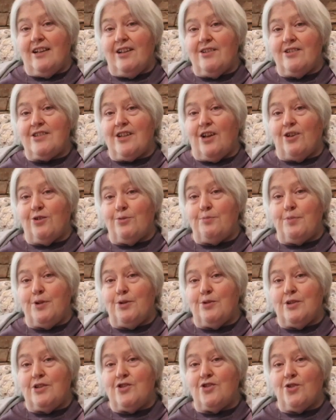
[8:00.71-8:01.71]
outs. I hope
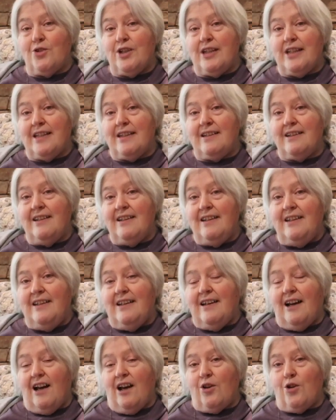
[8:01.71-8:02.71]
you enjoyed it.
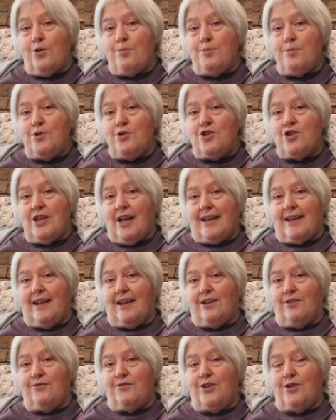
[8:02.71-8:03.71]
I hope you check
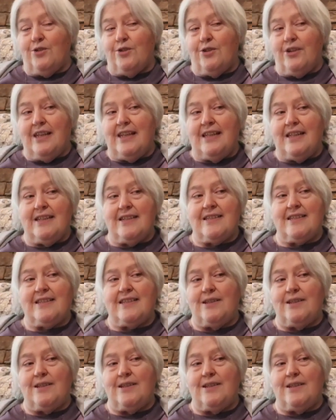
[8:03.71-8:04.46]
out a few of these,